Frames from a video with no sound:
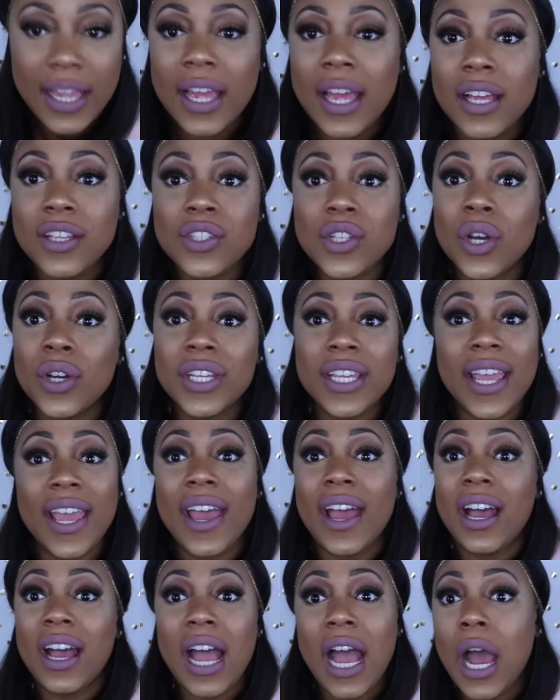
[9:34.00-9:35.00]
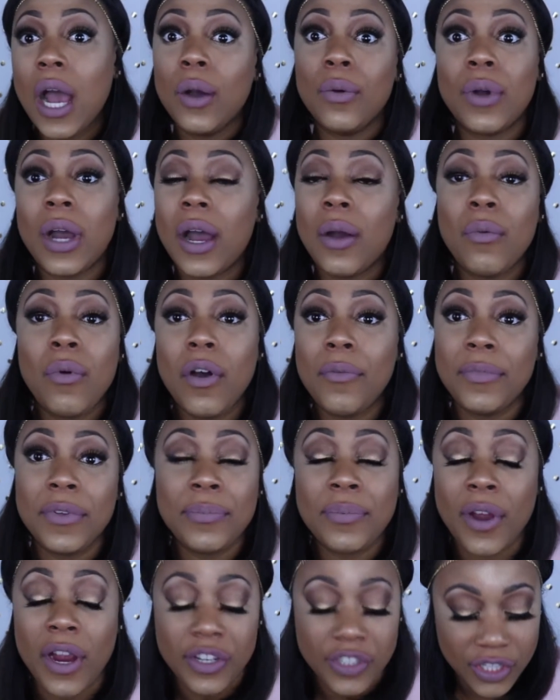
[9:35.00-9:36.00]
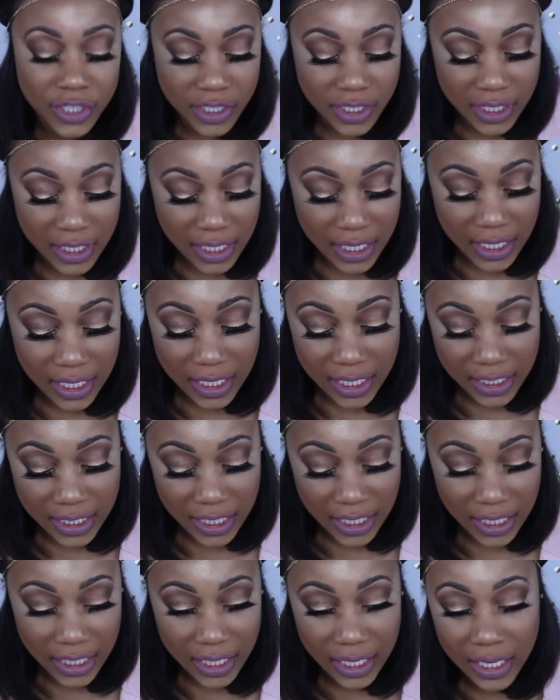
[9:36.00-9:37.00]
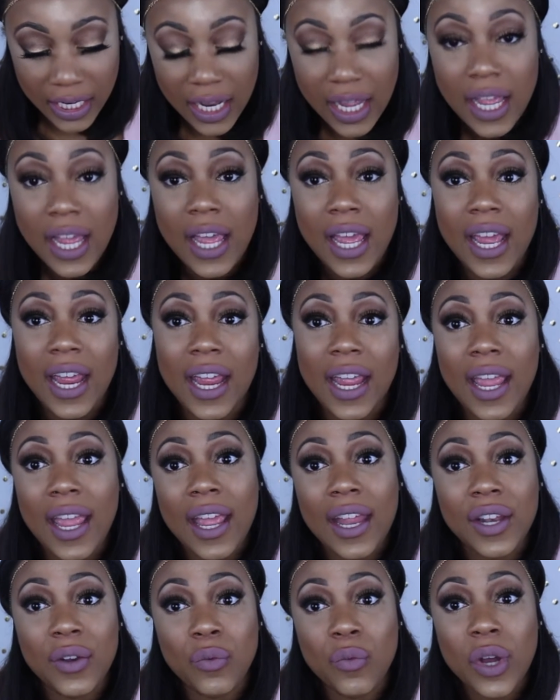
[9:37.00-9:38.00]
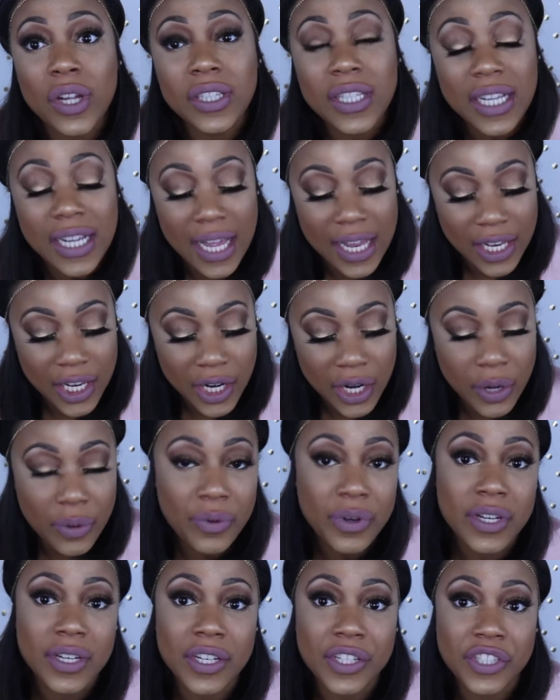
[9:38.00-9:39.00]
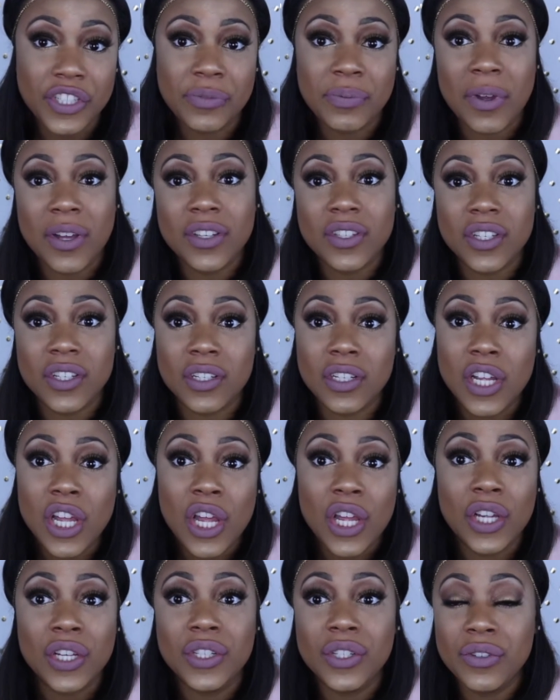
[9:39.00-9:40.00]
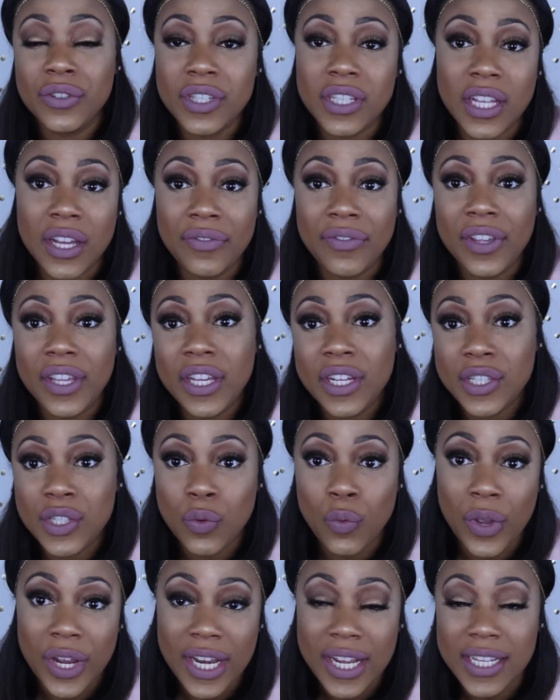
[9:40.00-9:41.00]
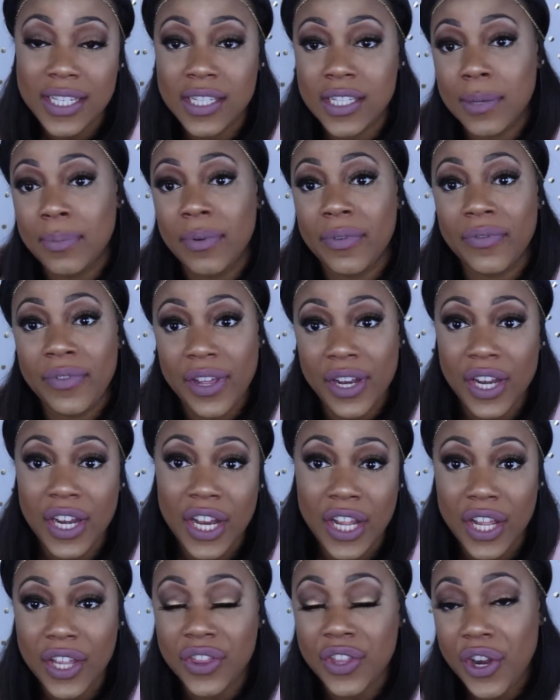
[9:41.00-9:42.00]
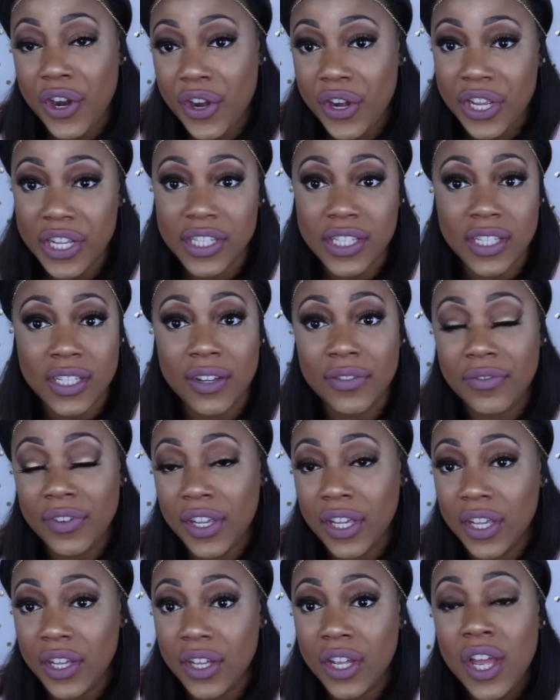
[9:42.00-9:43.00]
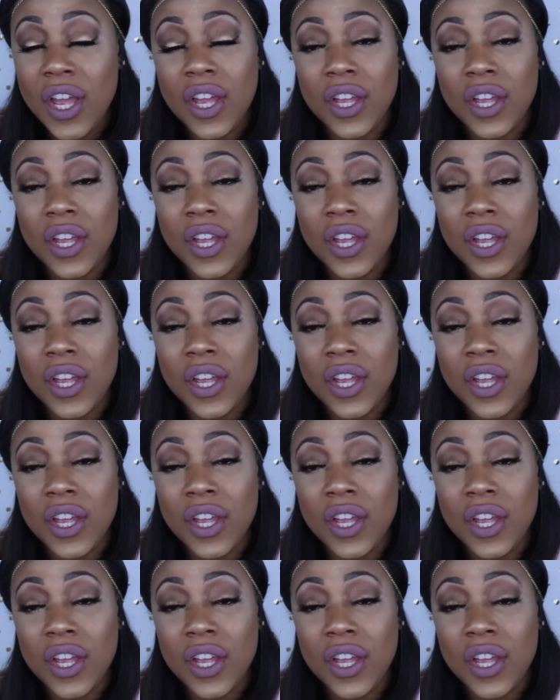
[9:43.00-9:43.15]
So yeah, I won't be purchasing it again. And one thing I learned was you're supposed to do stuff in your 20s to prevent it in your 30s. Stuff in your,